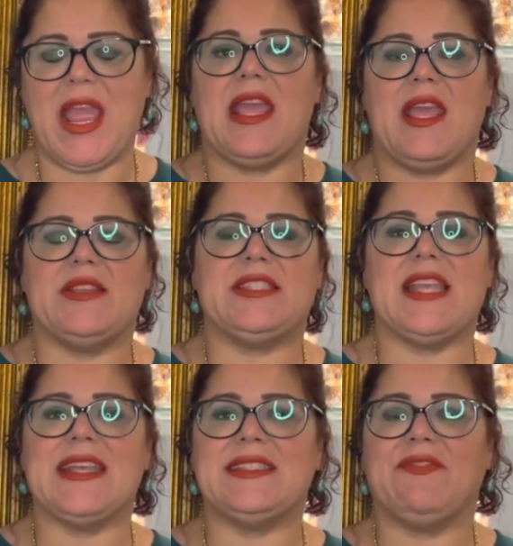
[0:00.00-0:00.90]
It's
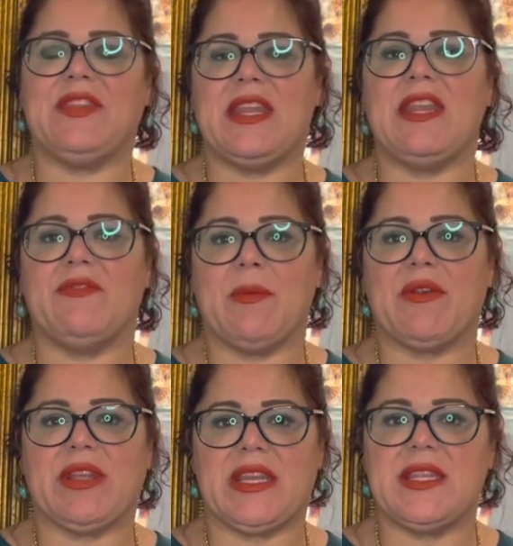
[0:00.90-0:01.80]
as if the Native
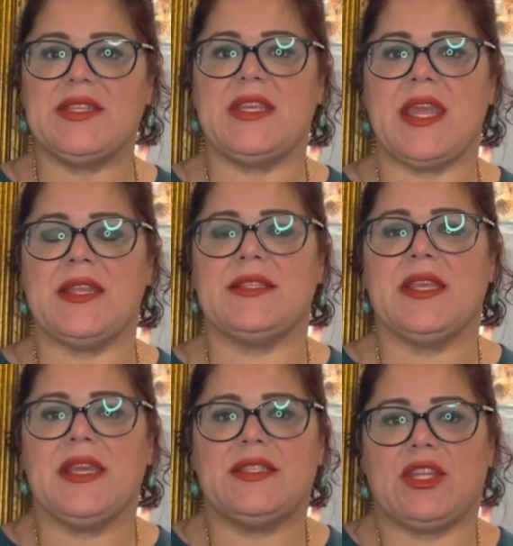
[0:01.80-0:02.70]
American Indians
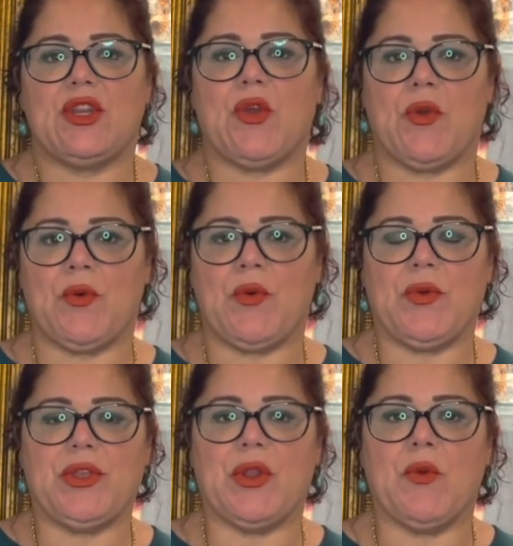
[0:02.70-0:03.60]
didn't
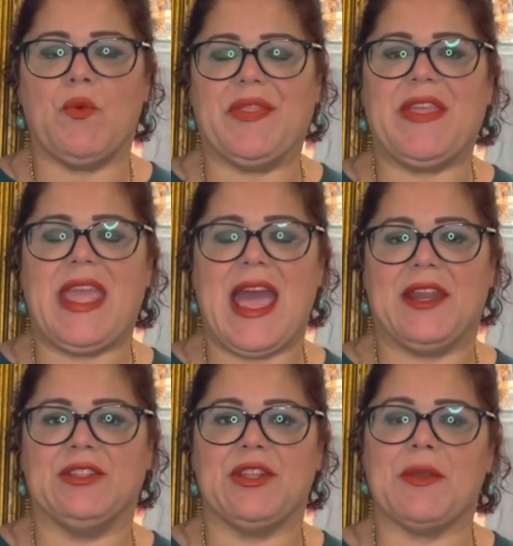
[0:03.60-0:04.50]
know, you know, what they had
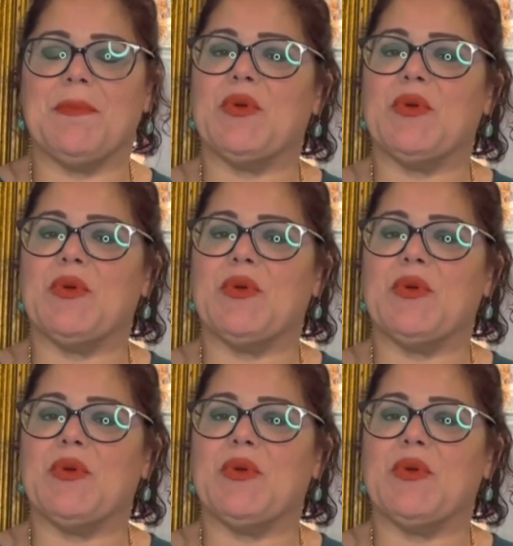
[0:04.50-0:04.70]
under them.